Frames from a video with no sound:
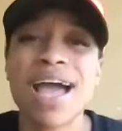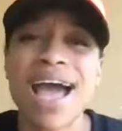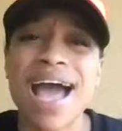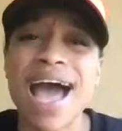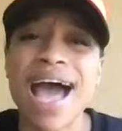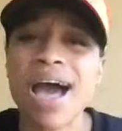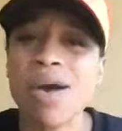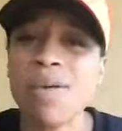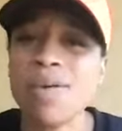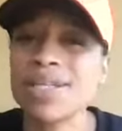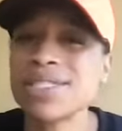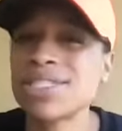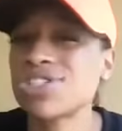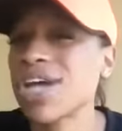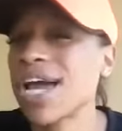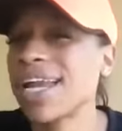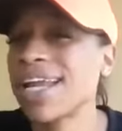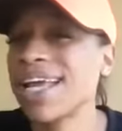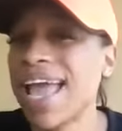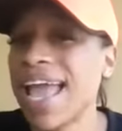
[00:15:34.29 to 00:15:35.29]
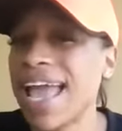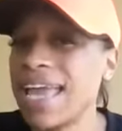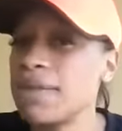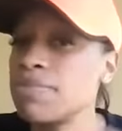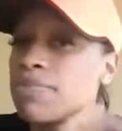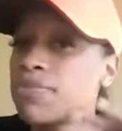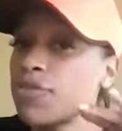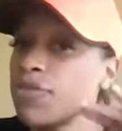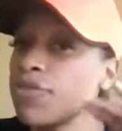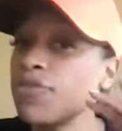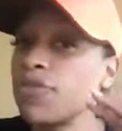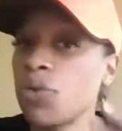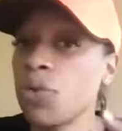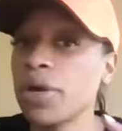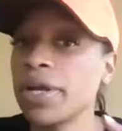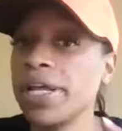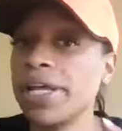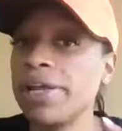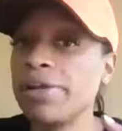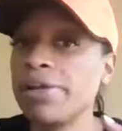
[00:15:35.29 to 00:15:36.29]
I always try to aim for
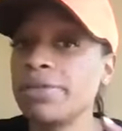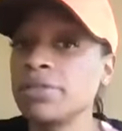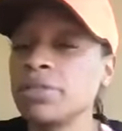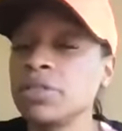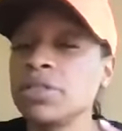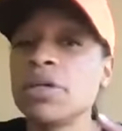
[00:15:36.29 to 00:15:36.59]
40,